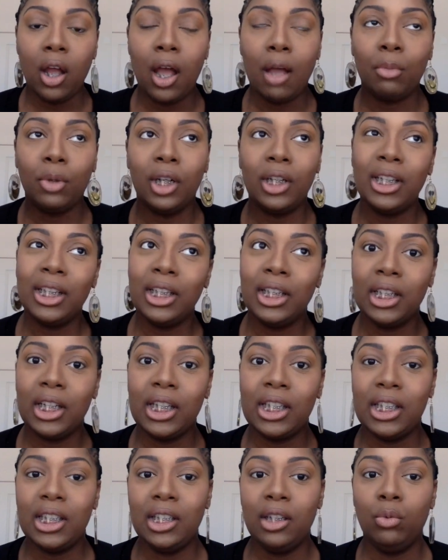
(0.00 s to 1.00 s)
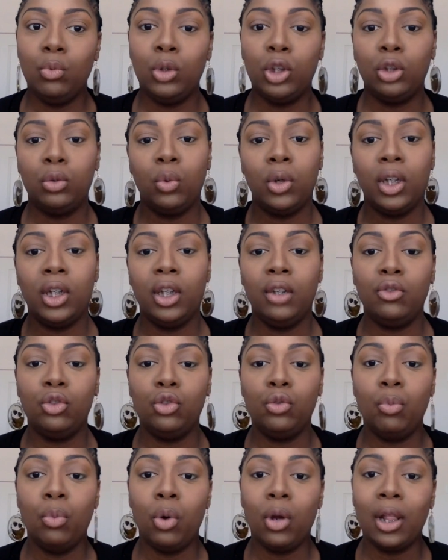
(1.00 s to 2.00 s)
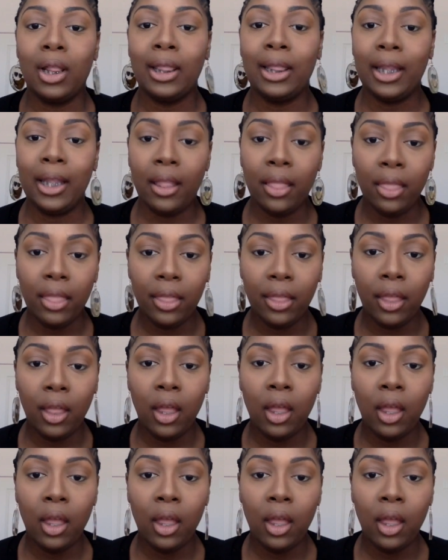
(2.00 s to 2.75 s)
I'm going to look and see which one gives you more length